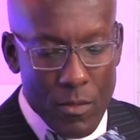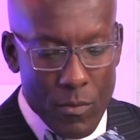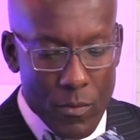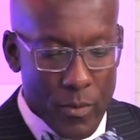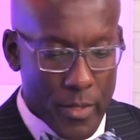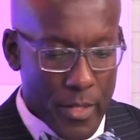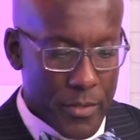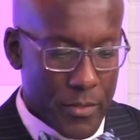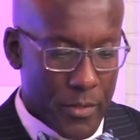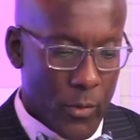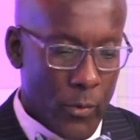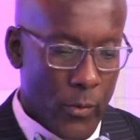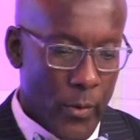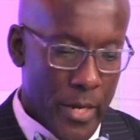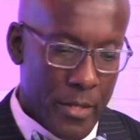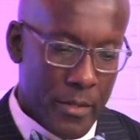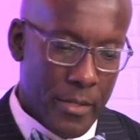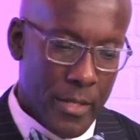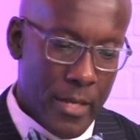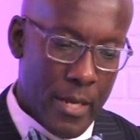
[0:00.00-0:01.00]
well, that's a
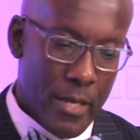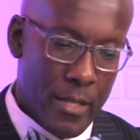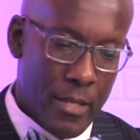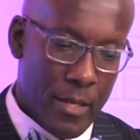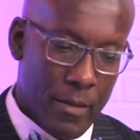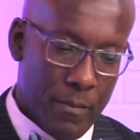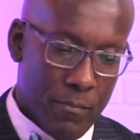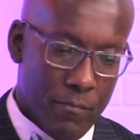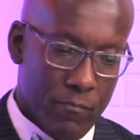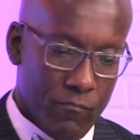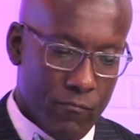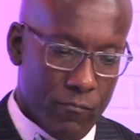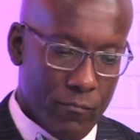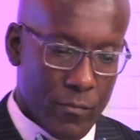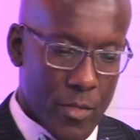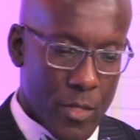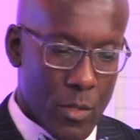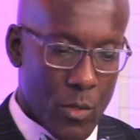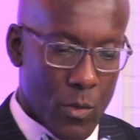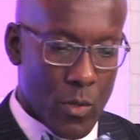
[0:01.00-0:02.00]
great thing, and
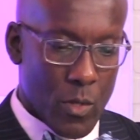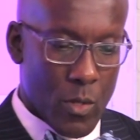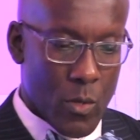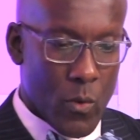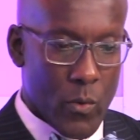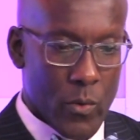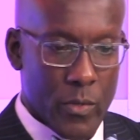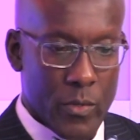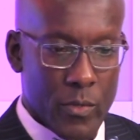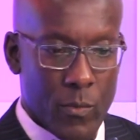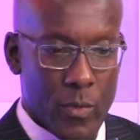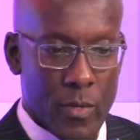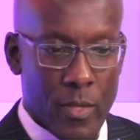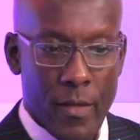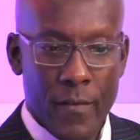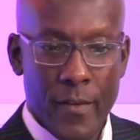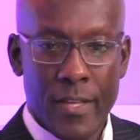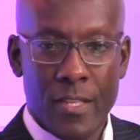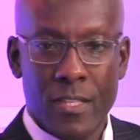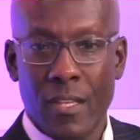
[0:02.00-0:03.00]
according to what
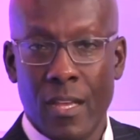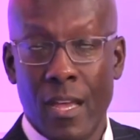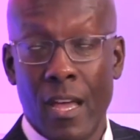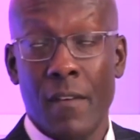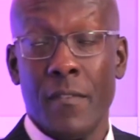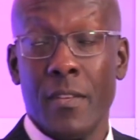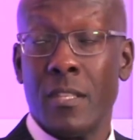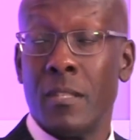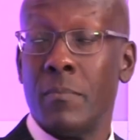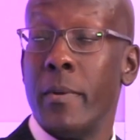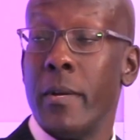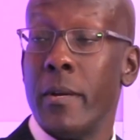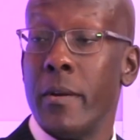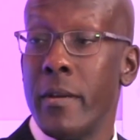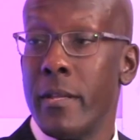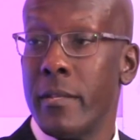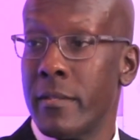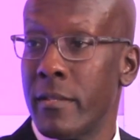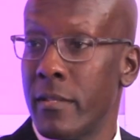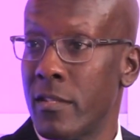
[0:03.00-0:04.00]
I've
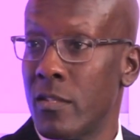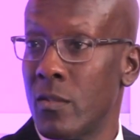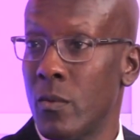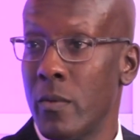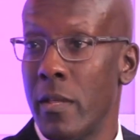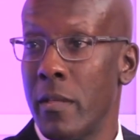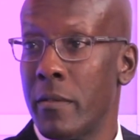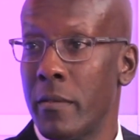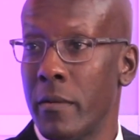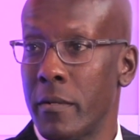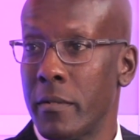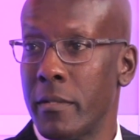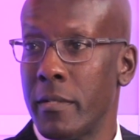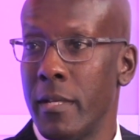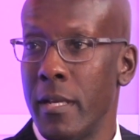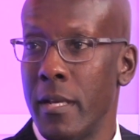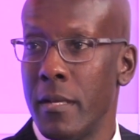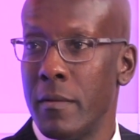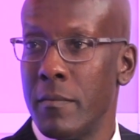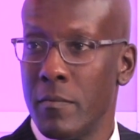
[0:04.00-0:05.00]
experienced since
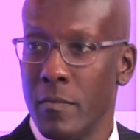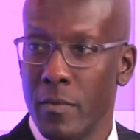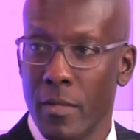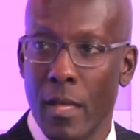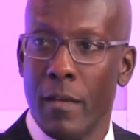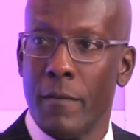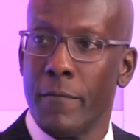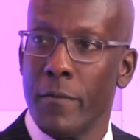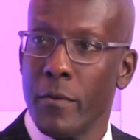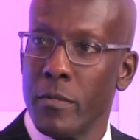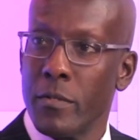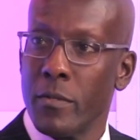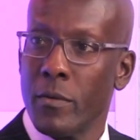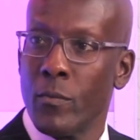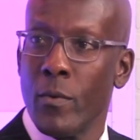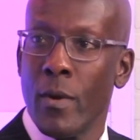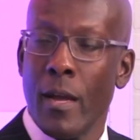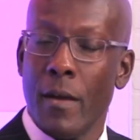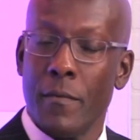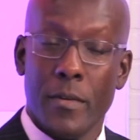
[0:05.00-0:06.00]
2013, when I first
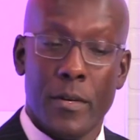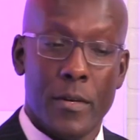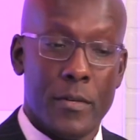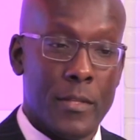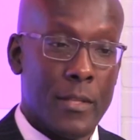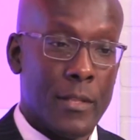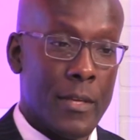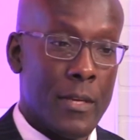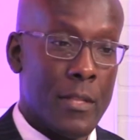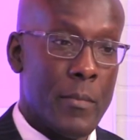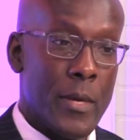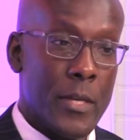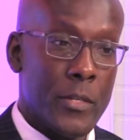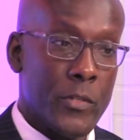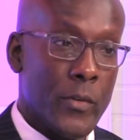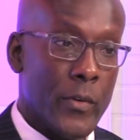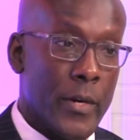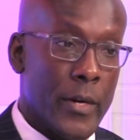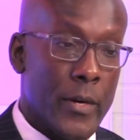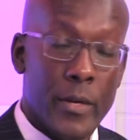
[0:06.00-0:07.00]
arrived here in the Atlanta
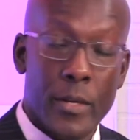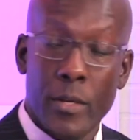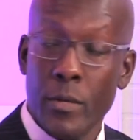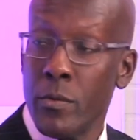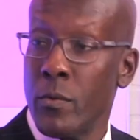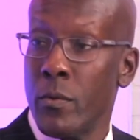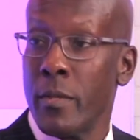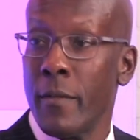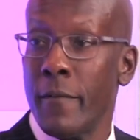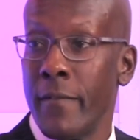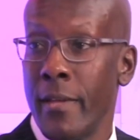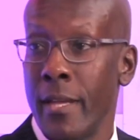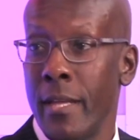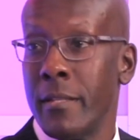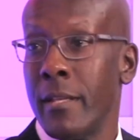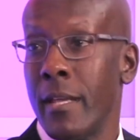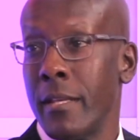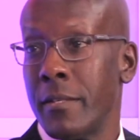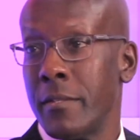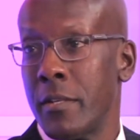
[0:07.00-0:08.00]
metro area, you're doing a
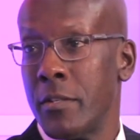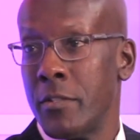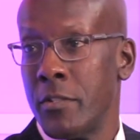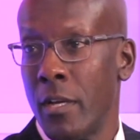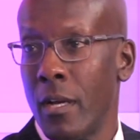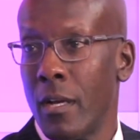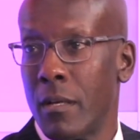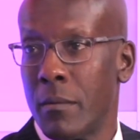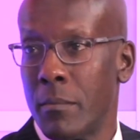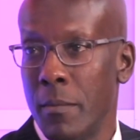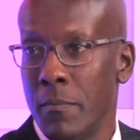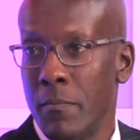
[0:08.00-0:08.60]
fantastic job.